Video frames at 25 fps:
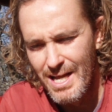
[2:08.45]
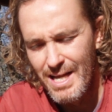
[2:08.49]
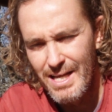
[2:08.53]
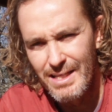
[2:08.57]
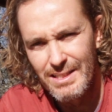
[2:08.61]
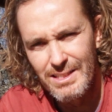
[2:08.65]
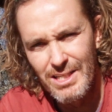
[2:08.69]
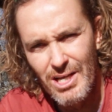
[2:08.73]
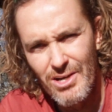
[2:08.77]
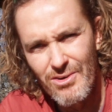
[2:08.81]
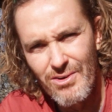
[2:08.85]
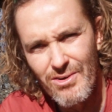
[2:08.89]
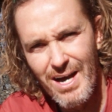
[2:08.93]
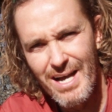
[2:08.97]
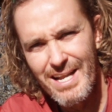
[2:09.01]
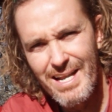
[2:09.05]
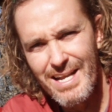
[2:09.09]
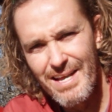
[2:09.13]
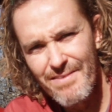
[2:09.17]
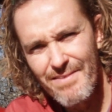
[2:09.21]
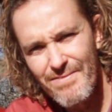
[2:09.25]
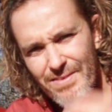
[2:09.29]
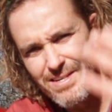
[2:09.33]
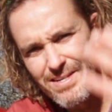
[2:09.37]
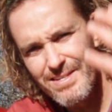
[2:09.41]
so I
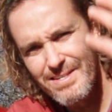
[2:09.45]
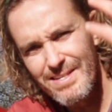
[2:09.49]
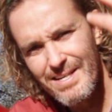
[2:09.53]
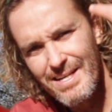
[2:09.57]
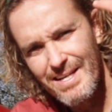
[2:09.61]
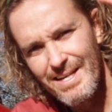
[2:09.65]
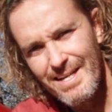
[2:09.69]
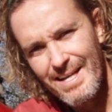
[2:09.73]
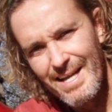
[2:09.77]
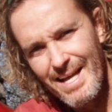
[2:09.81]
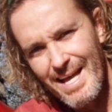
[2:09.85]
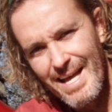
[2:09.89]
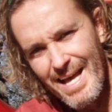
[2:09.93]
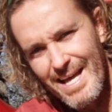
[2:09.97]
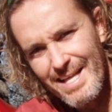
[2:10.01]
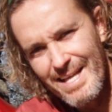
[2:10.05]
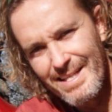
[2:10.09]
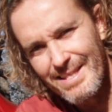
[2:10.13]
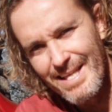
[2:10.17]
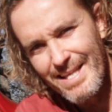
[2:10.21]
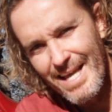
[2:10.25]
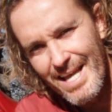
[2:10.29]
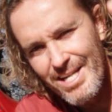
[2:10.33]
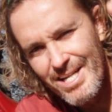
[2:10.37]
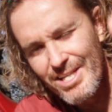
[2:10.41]
never had
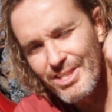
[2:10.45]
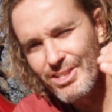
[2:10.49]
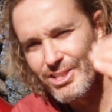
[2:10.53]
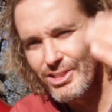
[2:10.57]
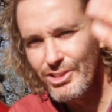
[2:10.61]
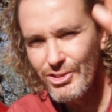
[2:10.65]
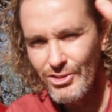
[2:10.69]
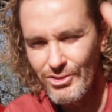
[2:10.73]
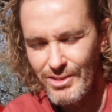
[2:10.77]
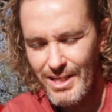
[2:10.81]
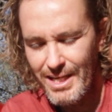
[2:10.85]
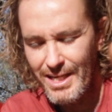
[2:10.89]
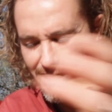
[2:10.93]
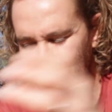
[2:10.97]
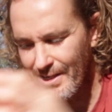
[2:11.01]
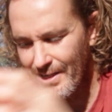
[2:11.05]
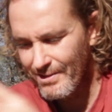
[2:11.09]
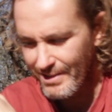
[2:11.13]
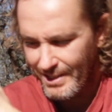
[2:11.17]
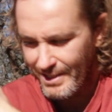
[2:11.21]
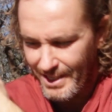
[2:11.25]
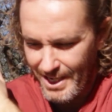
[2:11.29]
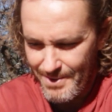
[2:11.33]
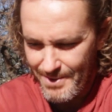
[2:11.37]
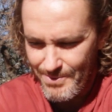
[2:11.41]
the energy to take out
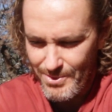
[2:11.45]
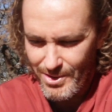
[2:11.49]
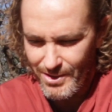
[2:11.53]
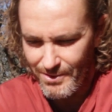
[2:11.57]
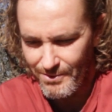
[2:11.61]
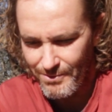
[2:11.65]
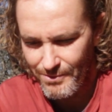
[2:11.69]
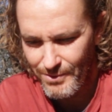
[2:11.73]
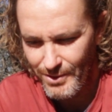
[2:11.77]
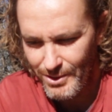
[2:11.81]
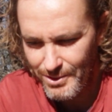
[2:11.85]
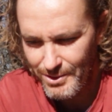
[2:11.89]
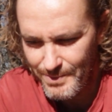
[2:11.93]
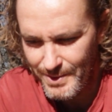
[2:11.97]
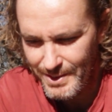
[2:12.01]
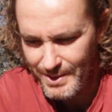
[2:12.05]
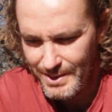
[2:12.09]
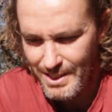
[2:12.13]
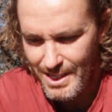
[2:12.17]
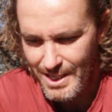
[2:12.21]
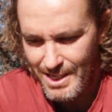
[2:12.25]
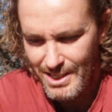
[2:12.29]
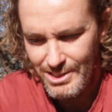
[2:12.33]
the camera and film it.